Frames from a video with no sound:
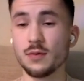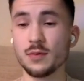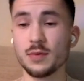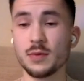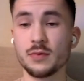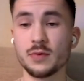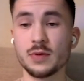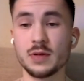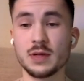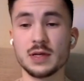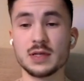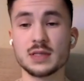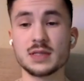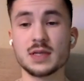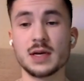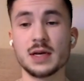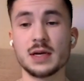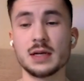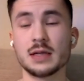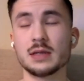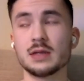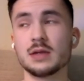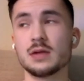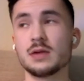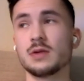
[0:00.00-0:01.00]
that would be really
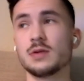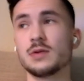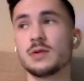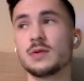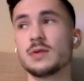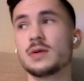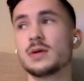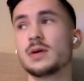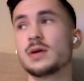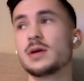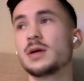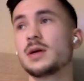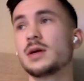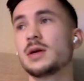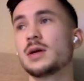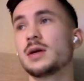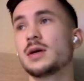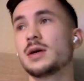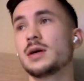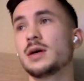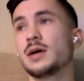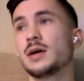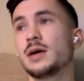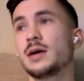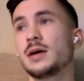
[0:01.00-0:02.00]
exciting to do.
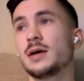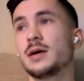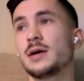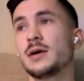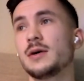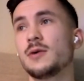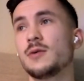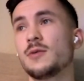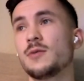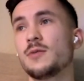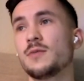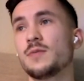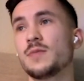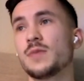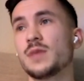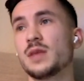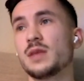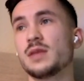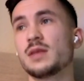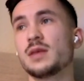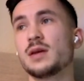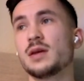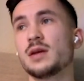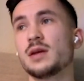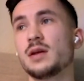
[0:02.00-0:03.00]
Um,
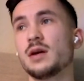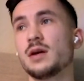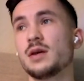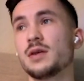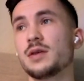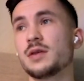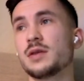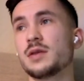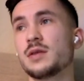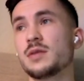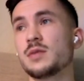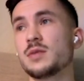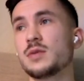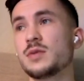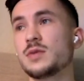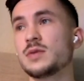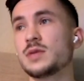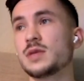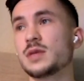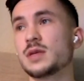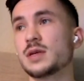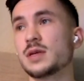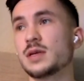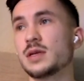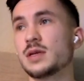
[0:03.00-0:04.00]
and then, other than
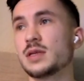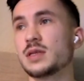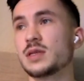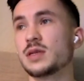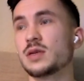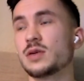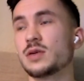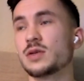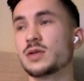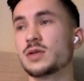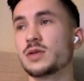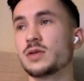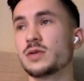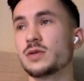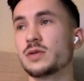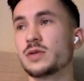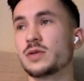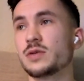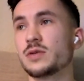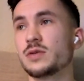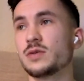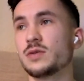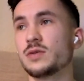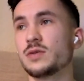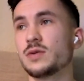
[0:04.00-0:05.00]
music, is also
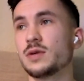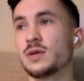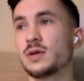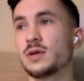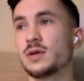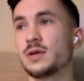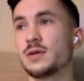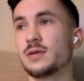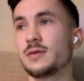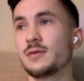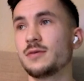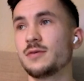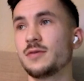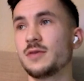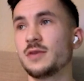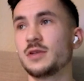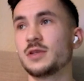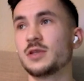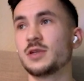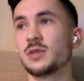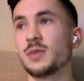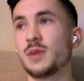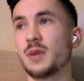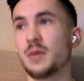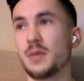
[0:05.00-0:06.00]
to uh,
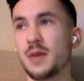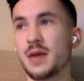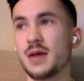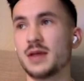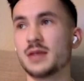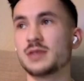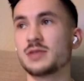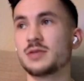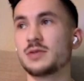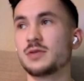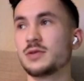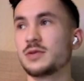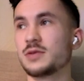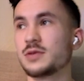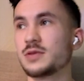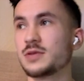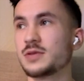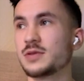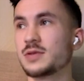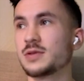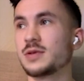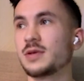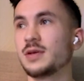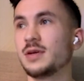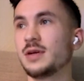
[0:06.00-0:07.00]
finish up my master's
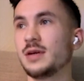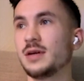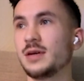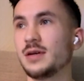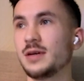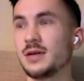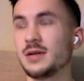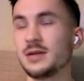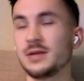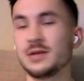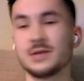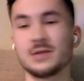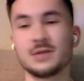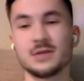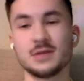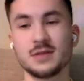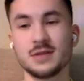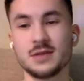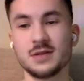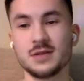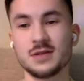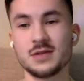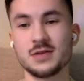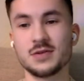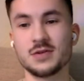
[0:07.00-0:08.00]
uh,
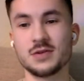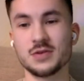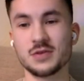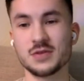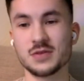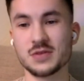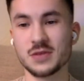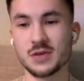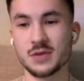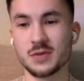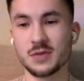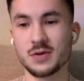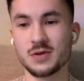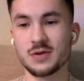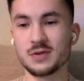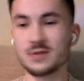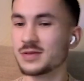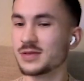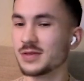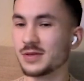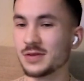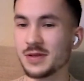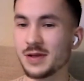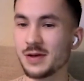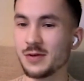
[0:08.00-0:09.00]
mm-hmm. in during the summer.
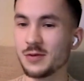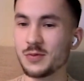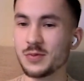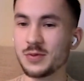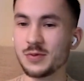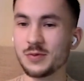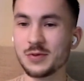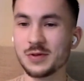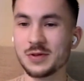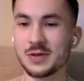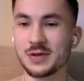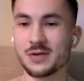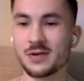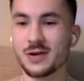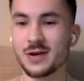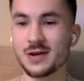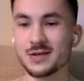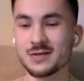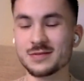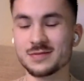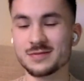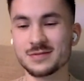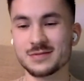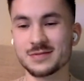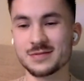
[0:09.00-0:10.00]
So that would be really
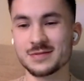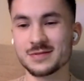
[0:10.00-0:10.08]
great.